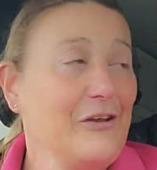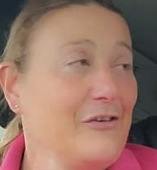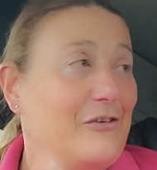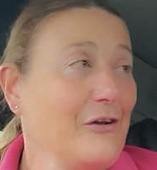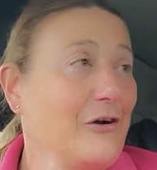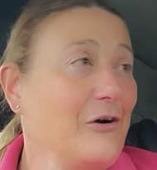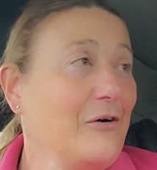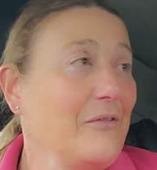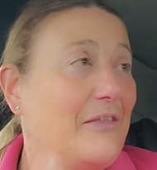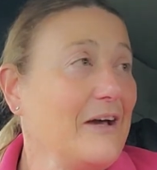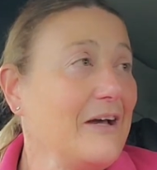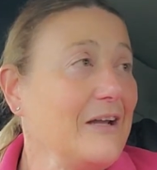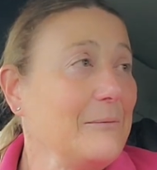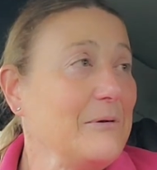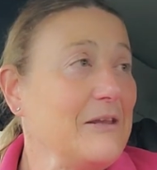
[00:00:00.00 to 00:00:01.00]
So
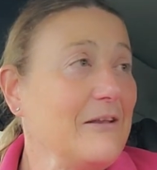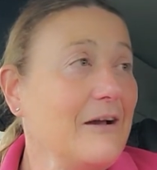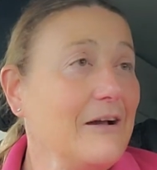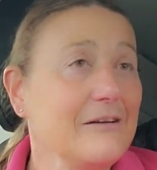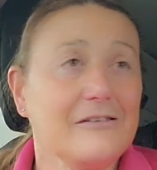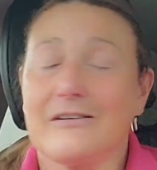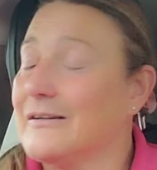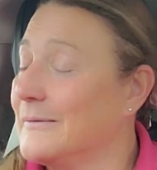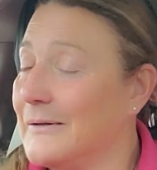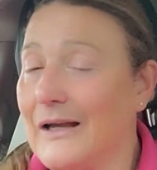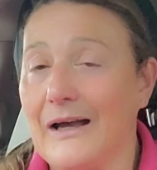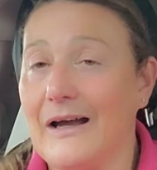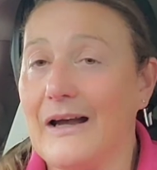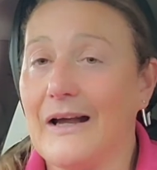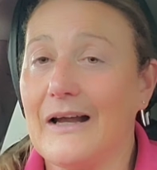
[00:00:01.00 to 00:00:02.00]
that will be that,
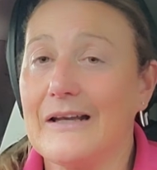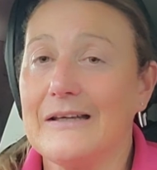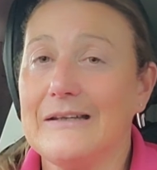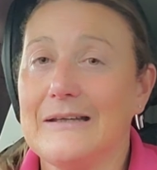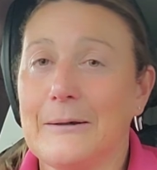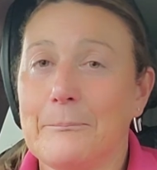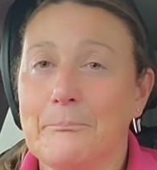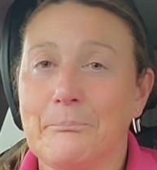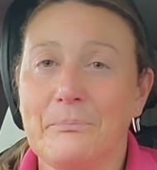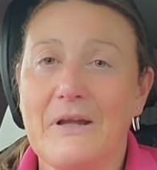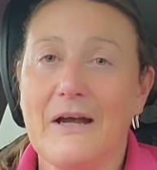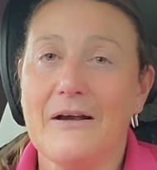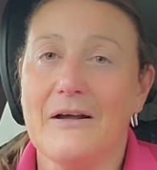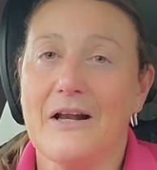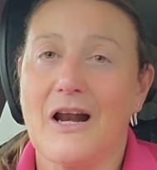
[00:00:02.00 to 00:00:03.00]
and
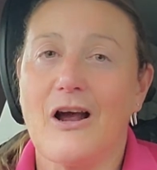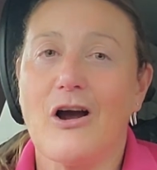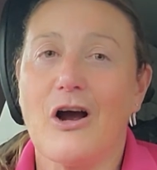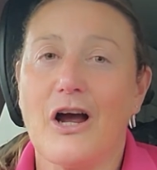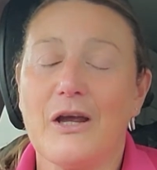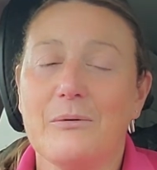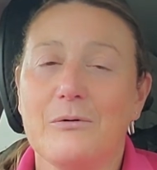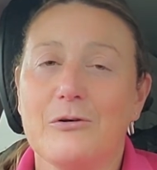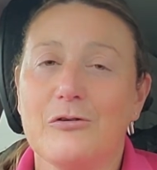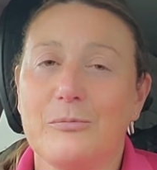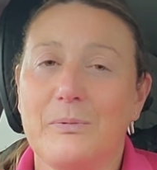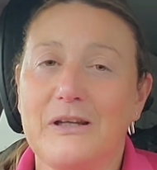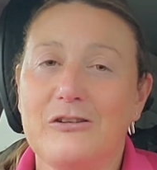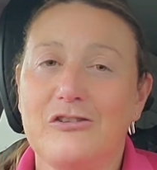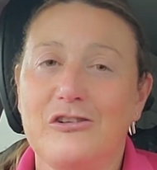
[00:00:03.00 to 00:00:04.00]
yeah, I will
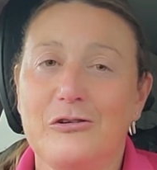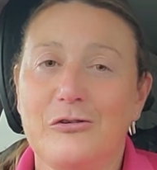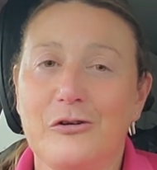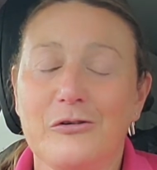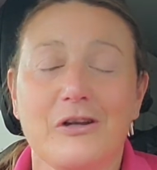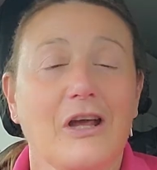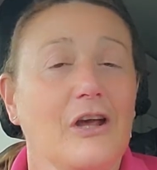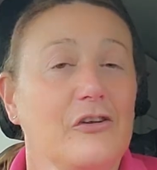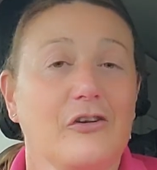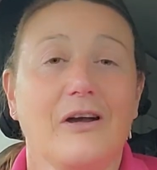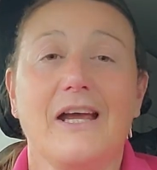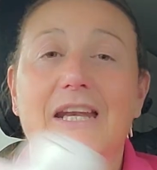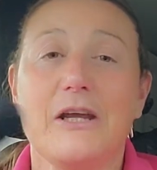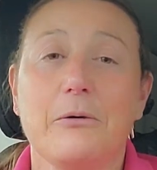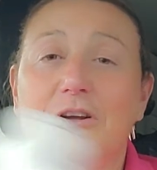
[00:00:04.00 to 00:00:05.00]
speak to you soon. So
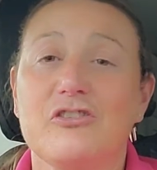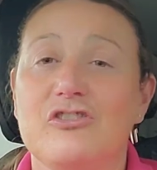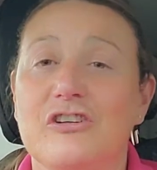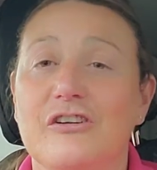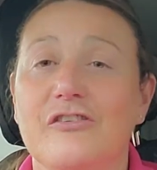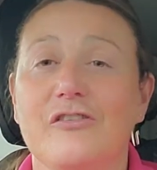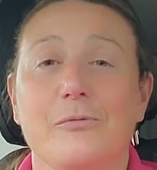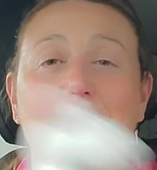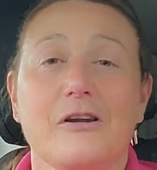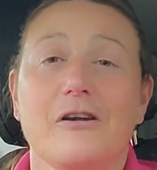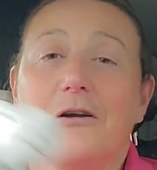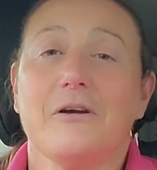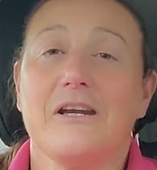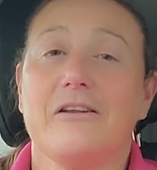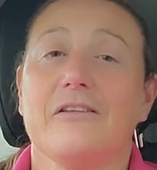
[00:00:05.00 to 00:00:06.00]
any questions, you want to
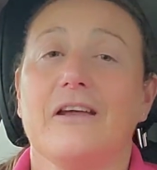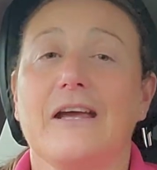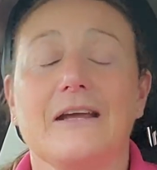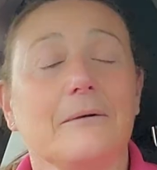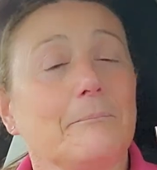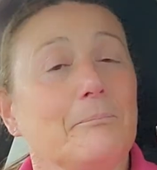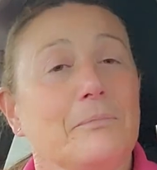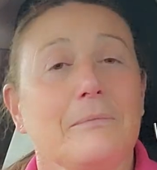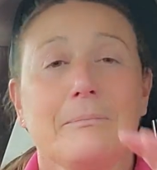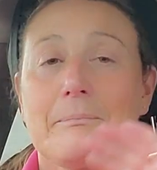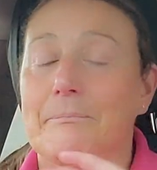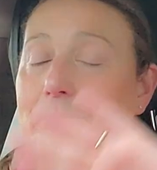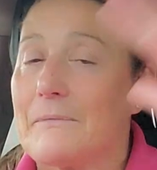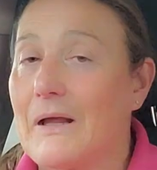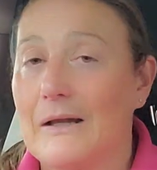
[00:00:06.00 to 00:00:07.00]
know anything,
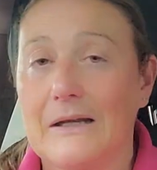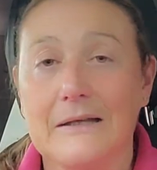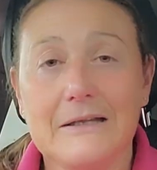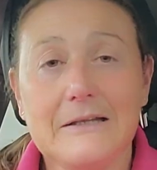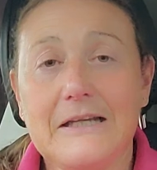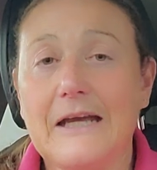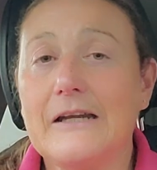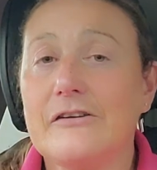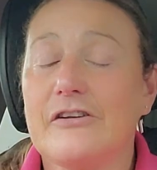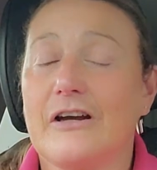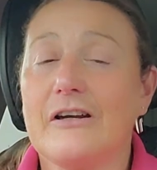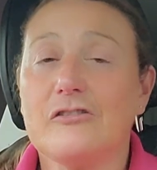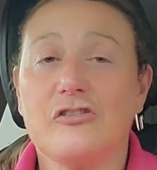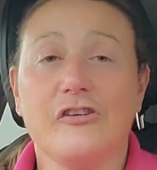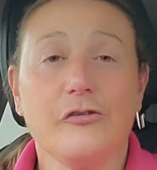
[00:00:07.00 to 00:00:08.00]
get in
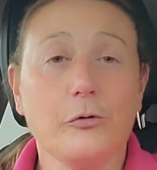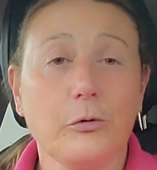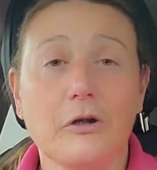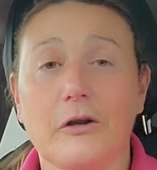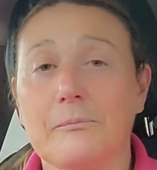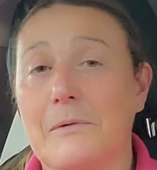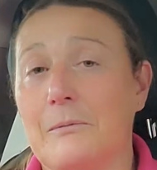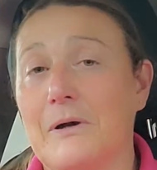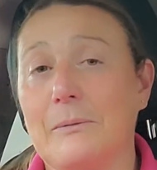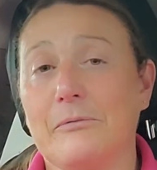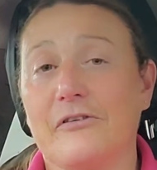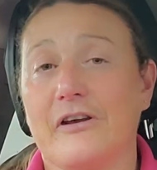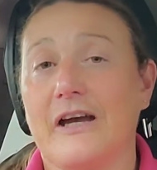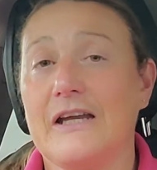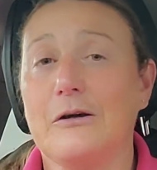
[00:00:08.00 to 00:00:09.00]
touch. It's all on my
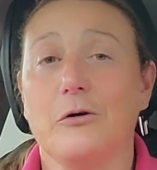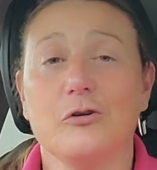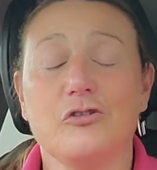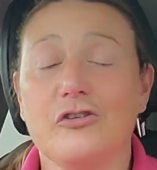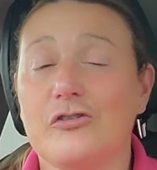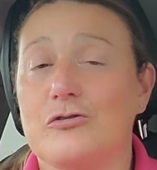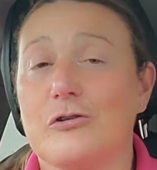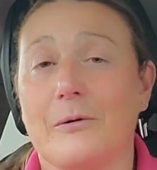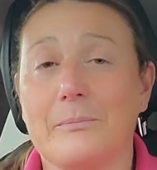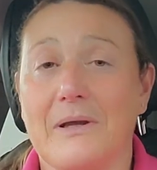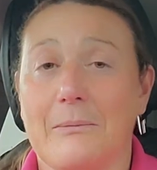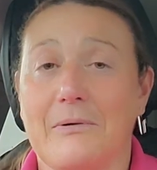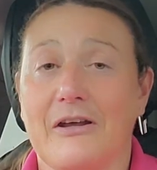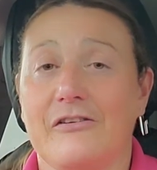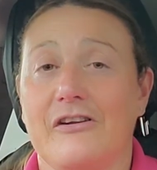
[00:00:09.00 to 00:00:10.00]
website, or just drop me
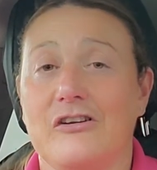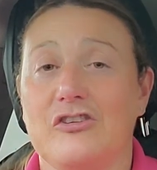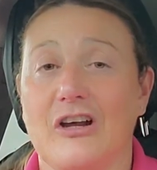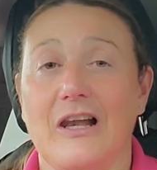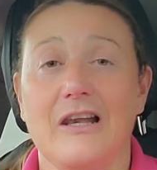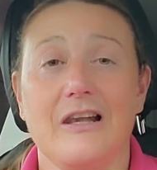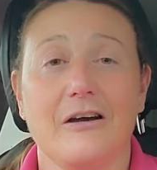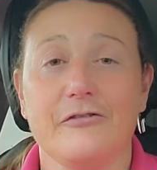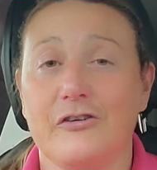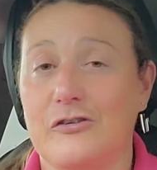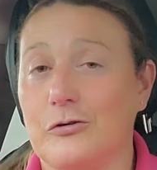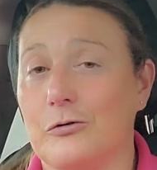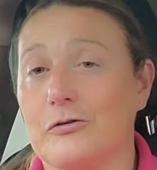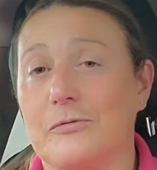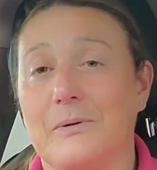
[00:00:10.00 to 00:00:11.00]
a message. I love to
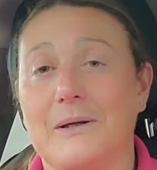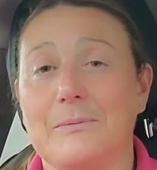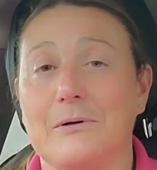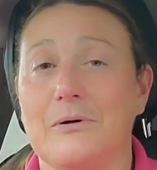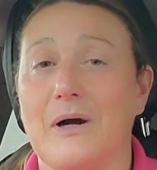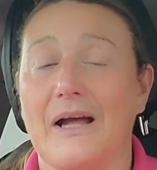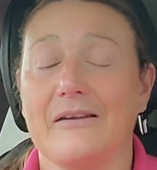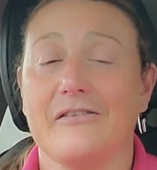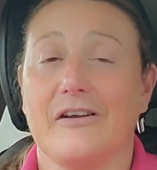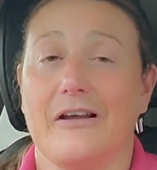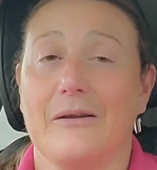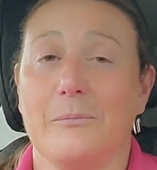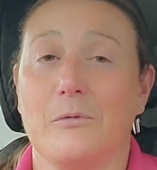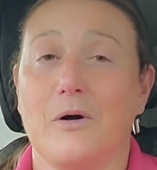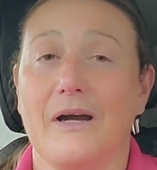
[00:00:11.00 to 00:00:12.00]
talk to people and
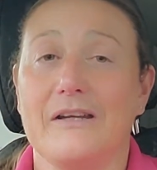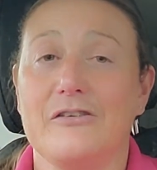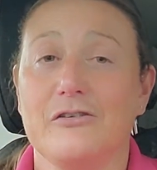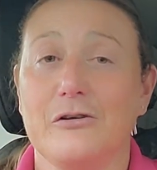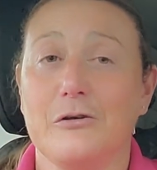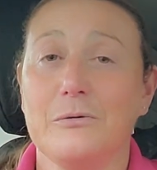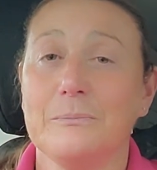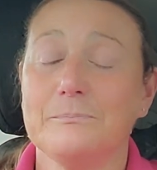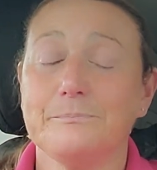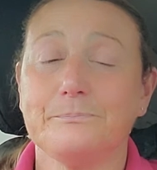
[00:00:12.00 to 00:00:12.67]
tell them what I do